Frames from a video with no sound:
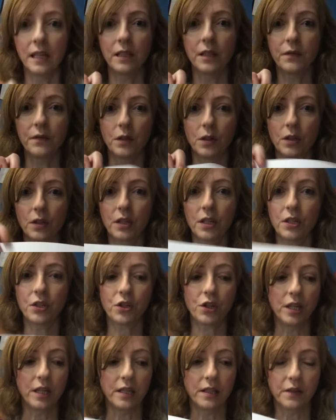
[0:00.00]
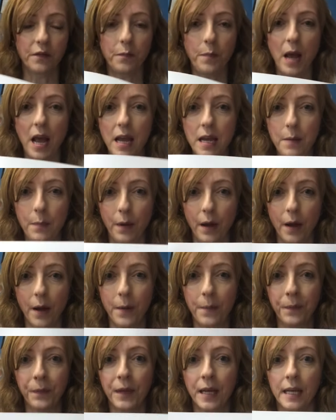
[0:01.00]
I've got a sheet of paper.
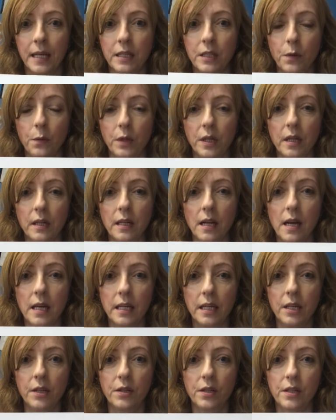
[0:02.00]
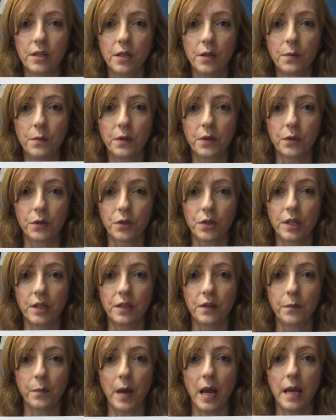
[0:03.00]
So what I'd like you to do with your sheet
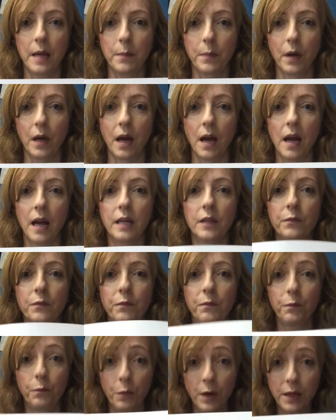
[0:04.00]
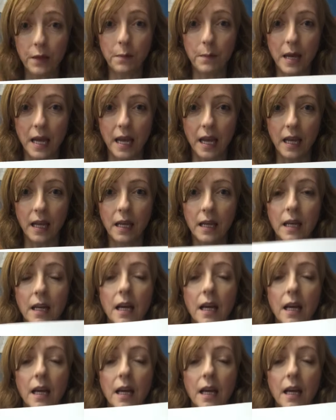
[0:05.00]
of paper, with me,